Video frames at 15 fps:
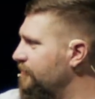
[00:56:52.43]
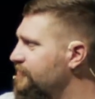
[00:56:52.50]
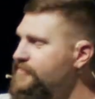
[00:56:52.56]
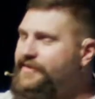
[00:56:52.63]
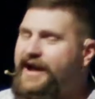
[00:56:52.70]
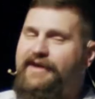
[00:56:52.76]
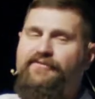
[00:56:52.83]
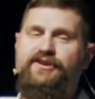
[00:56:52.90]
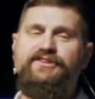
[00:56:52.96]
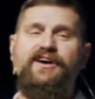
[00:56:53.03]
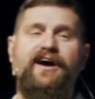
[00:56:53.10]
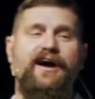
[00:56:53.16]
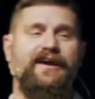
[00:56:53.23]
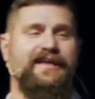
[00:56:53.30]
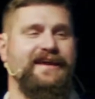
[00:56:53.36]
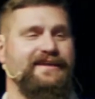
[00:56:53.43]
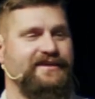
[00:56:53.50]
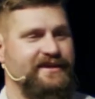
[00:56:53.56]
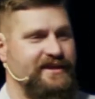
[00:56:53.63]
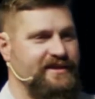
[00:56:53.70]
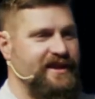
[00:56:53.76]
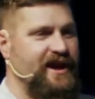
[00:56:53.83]
Have you ever taught a
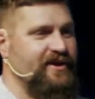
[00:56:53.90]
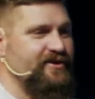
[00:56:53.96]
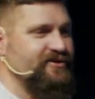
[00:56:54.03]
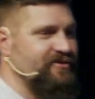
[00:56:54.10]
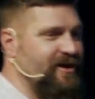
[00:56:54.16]
kid how to